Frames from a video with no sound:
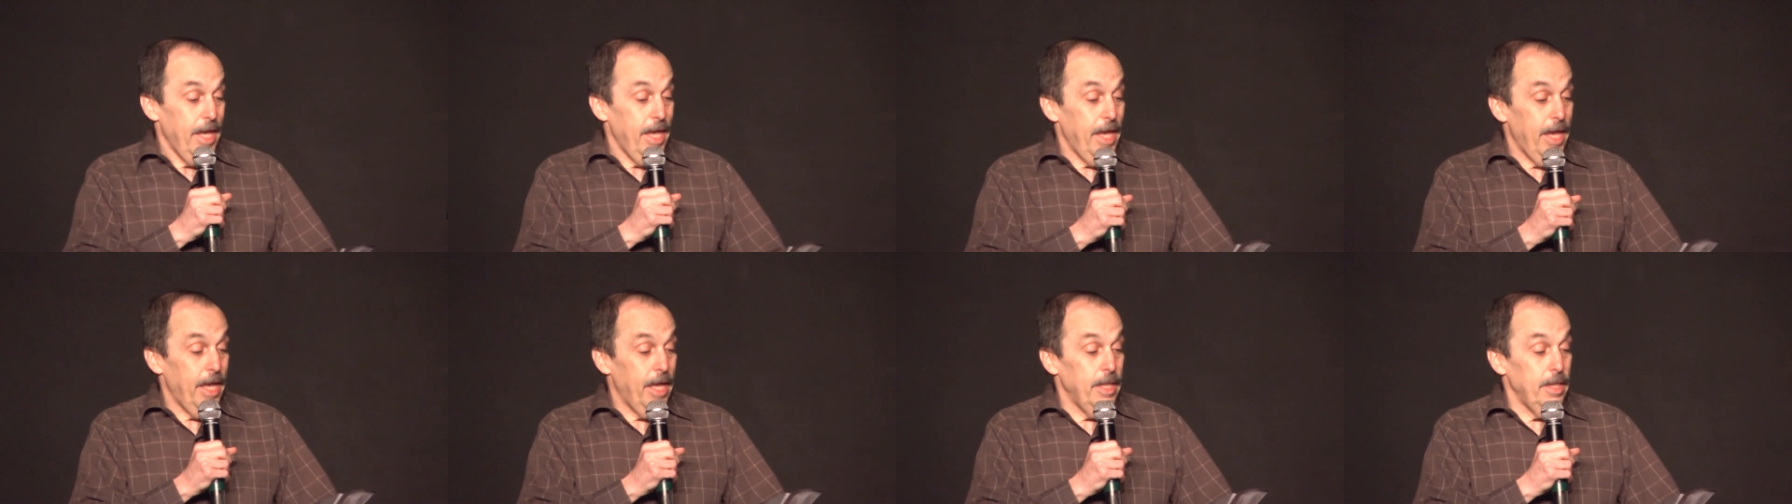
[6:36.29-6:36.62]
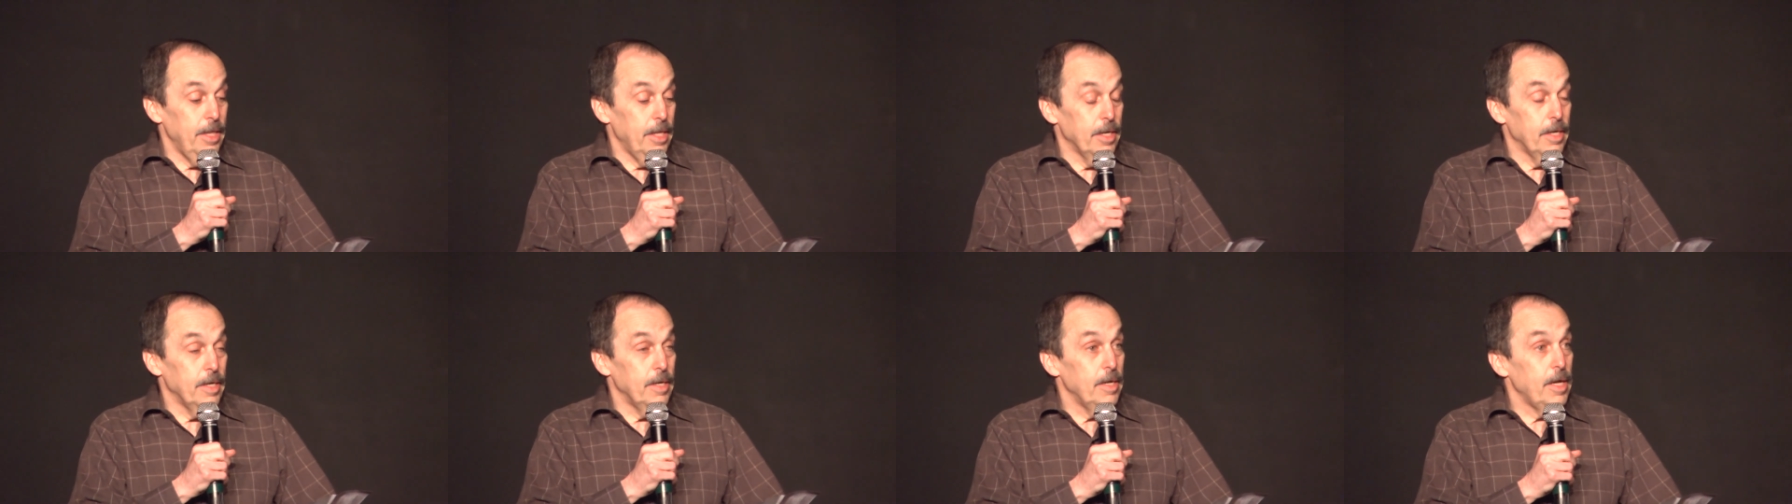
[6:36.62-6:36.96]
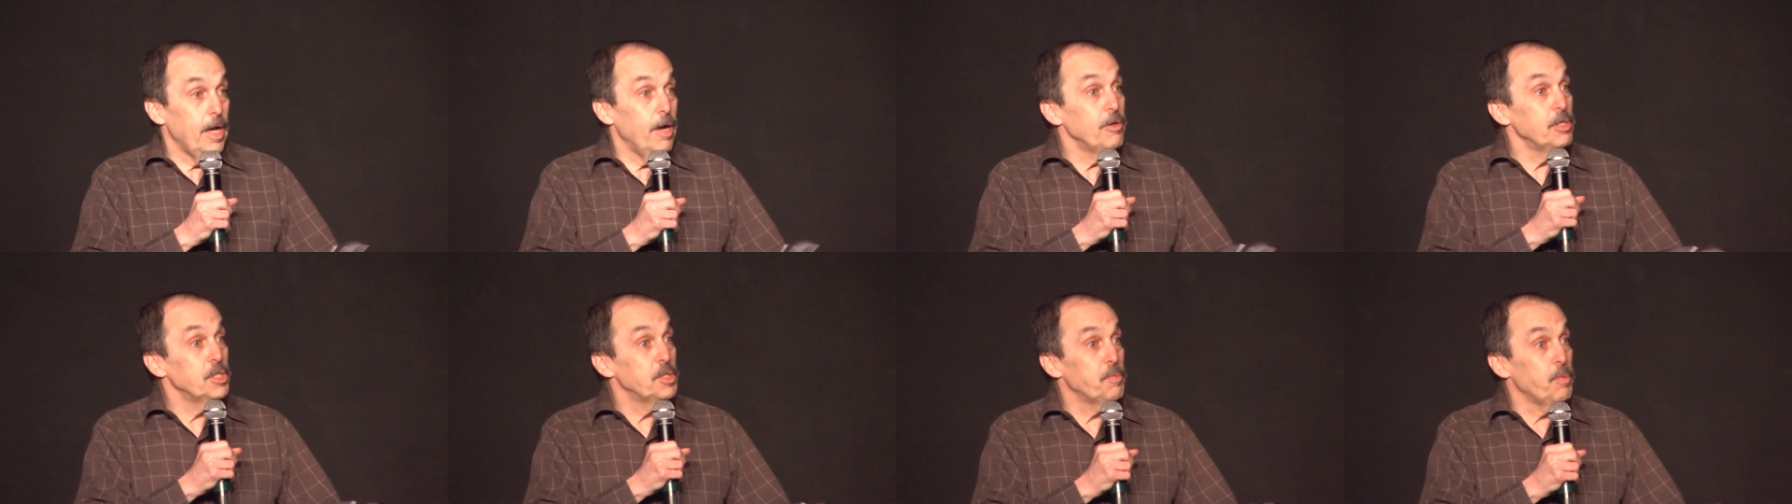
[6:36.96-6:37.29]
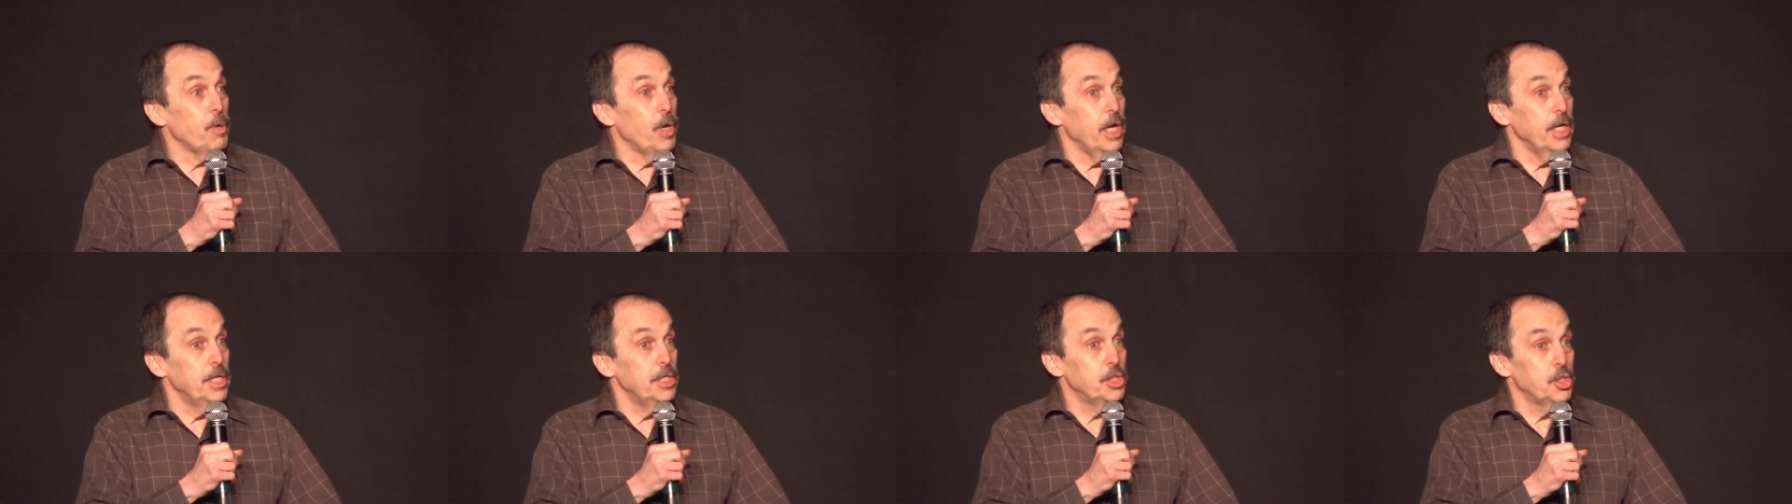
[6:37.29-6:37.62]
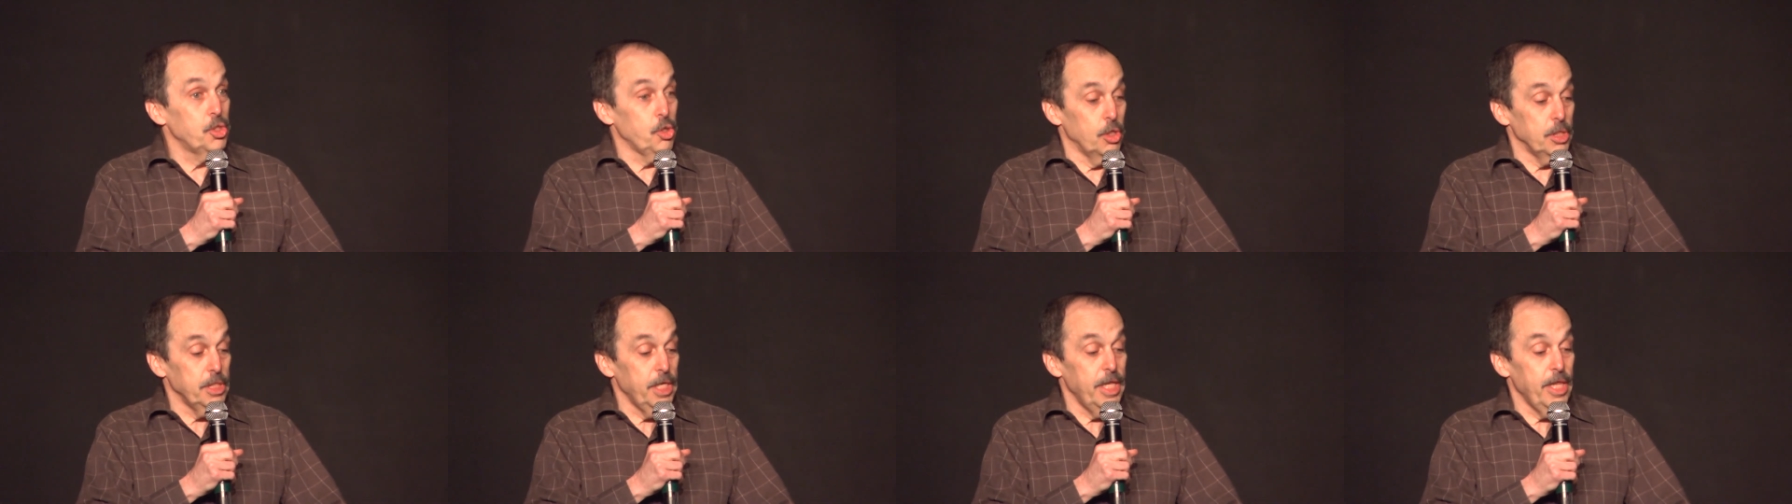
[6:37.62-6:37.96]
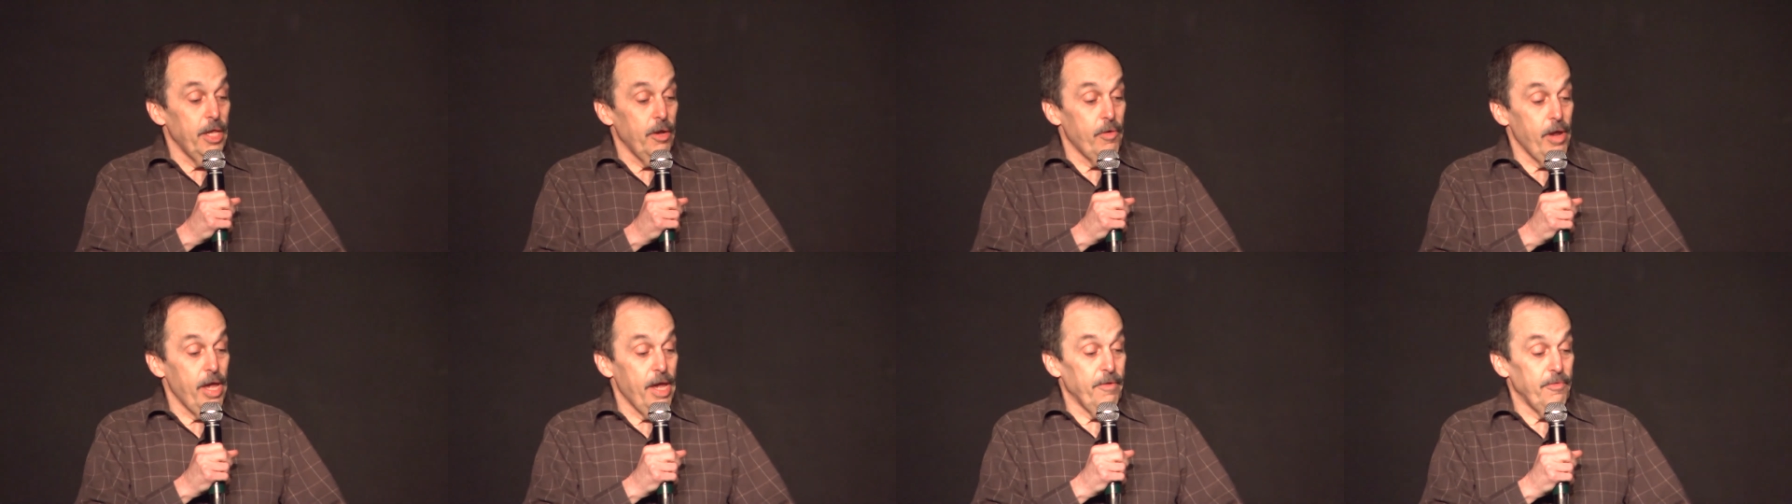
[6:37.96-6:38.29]
And I was surprised, shortly
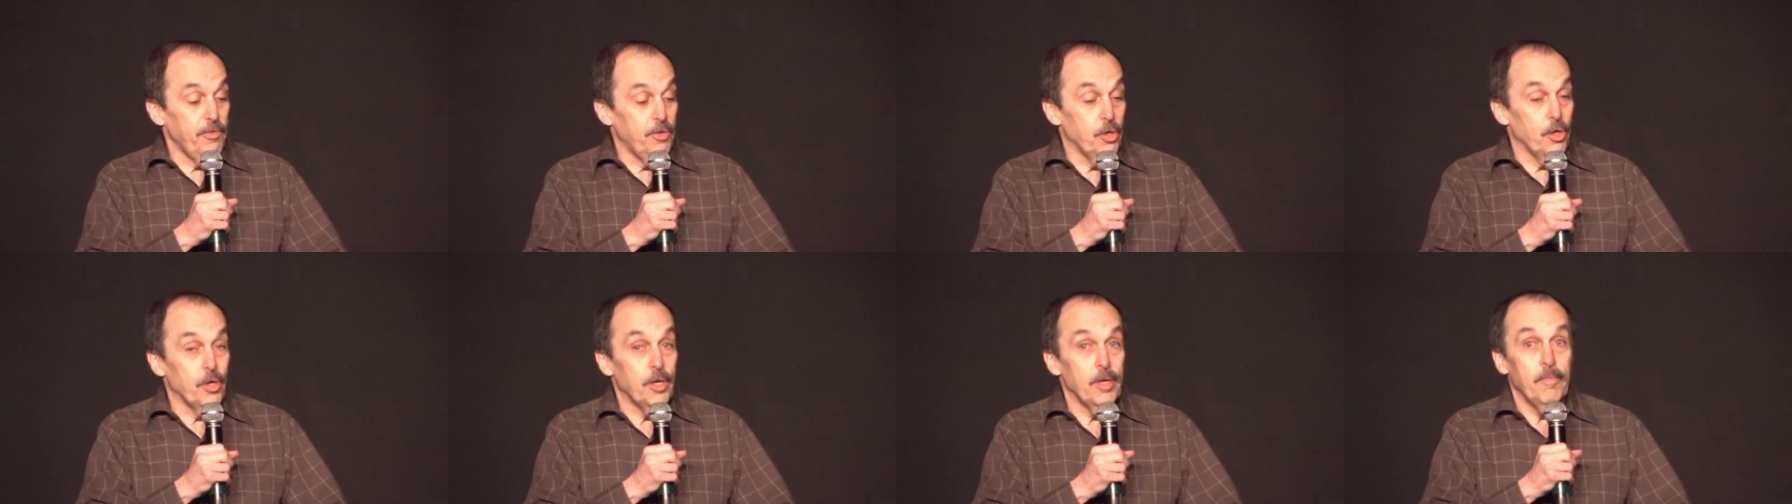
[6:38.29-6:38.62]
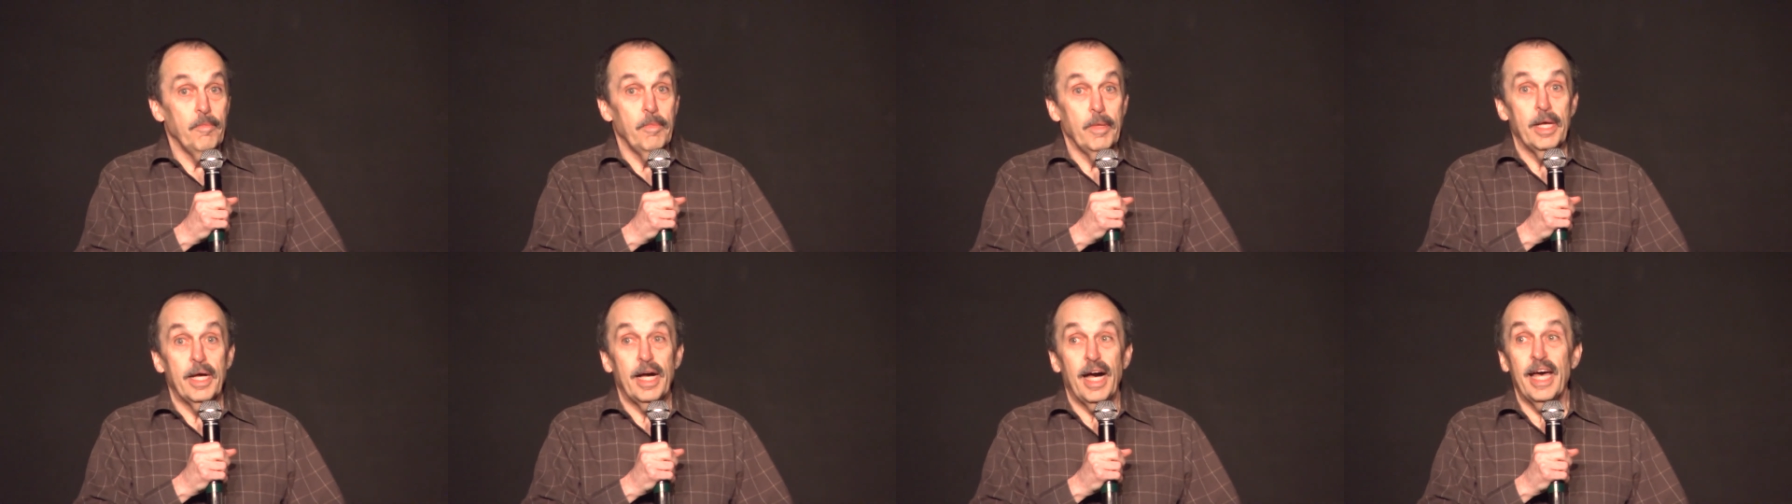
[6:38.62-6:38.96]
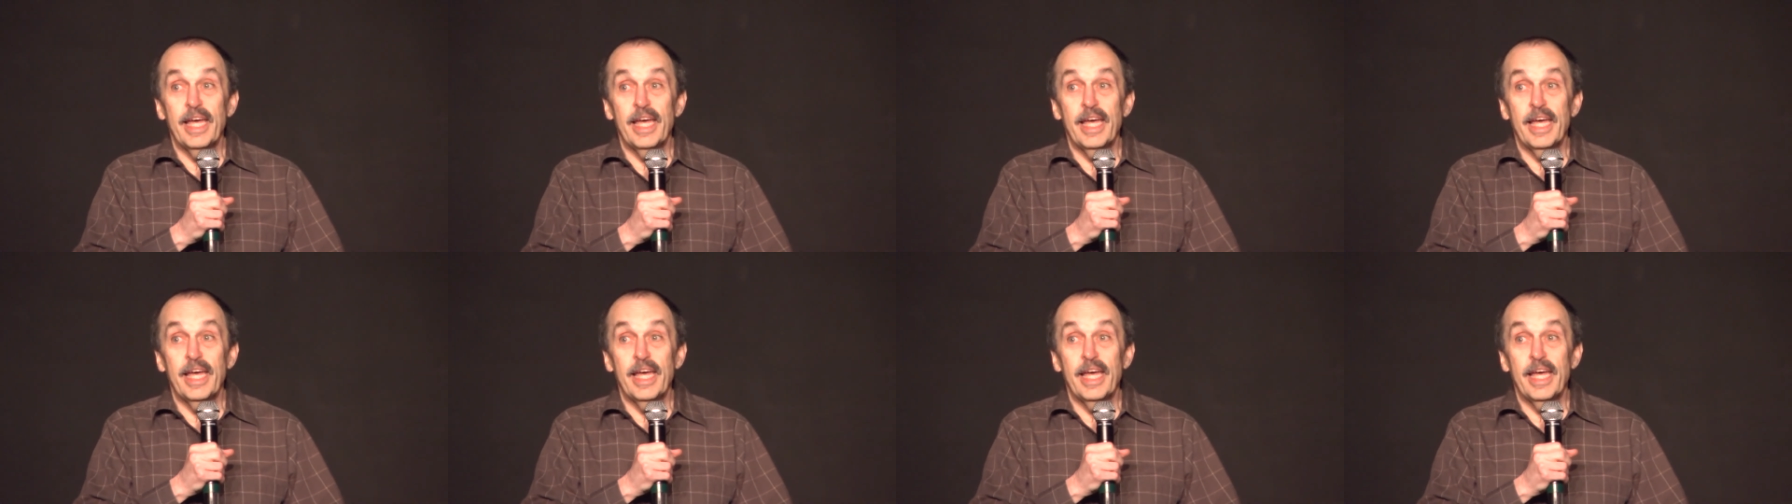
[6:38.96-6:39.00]
thereafter,